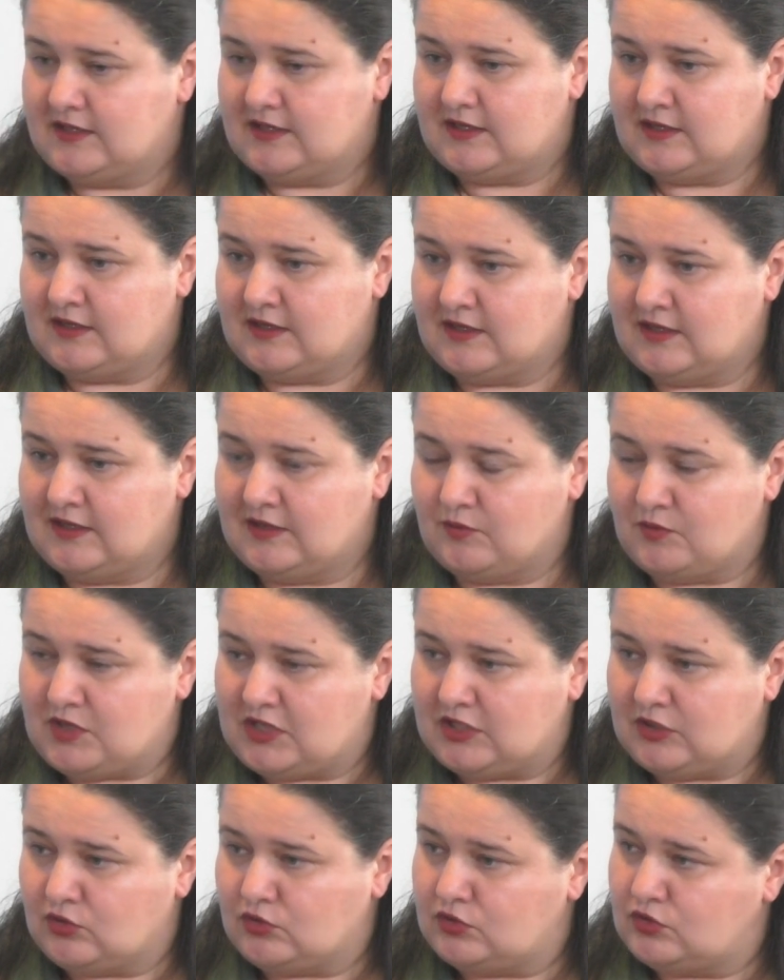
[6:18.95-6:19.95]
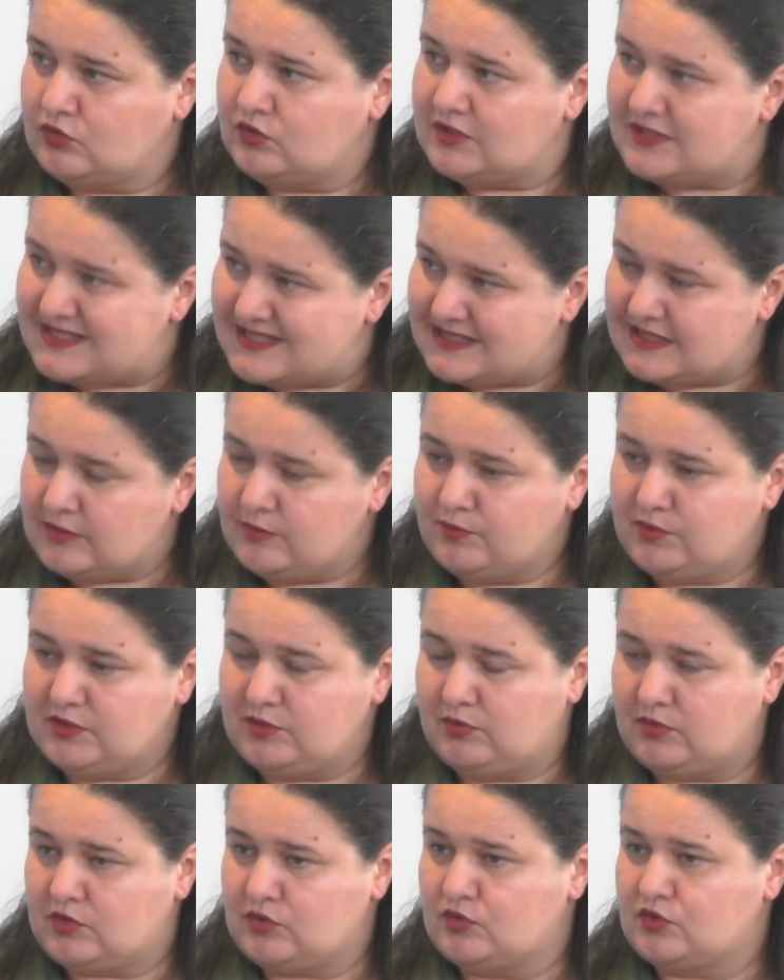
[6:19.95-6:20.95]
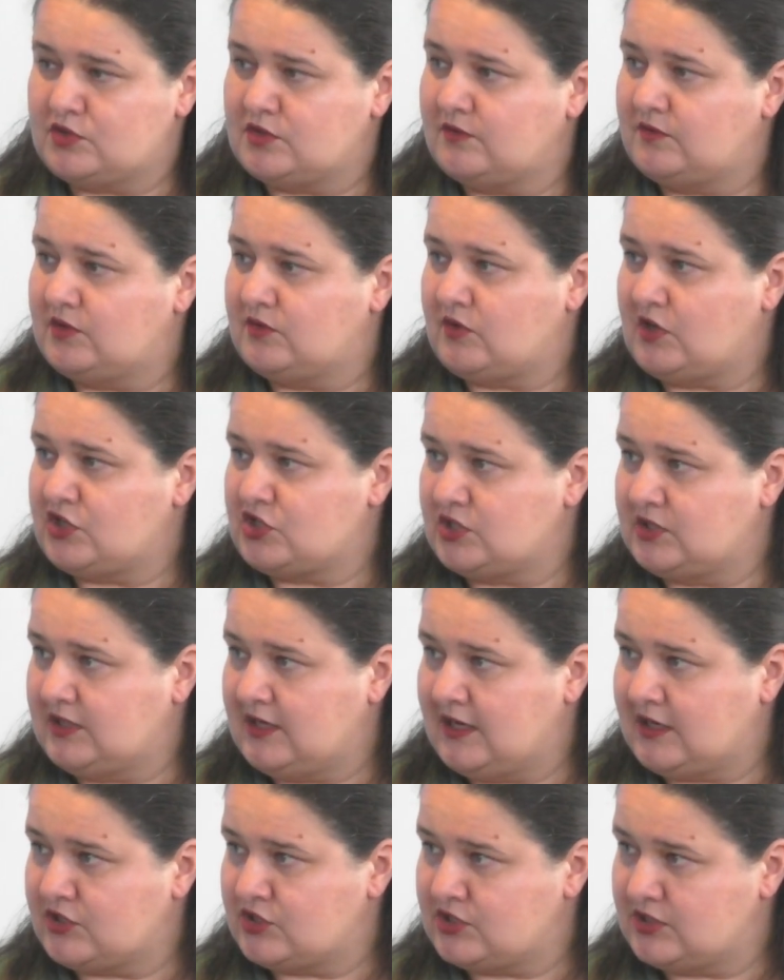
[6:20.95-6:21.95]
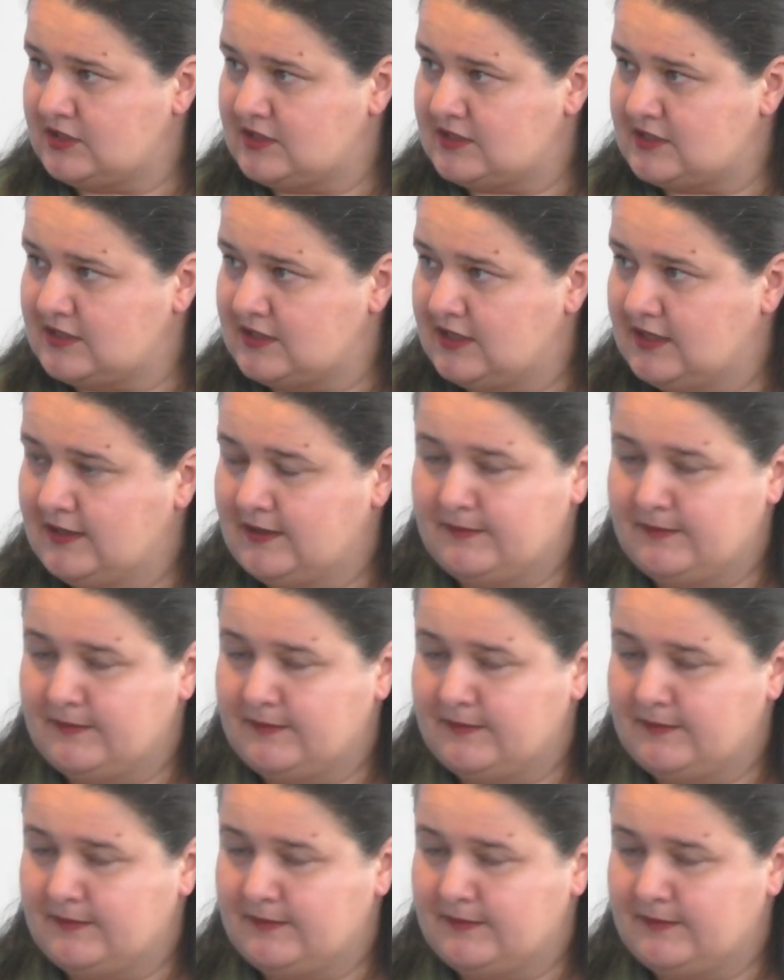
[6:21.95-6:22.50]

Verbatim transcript: Uh, we cannot do it simply because of the Russian actions.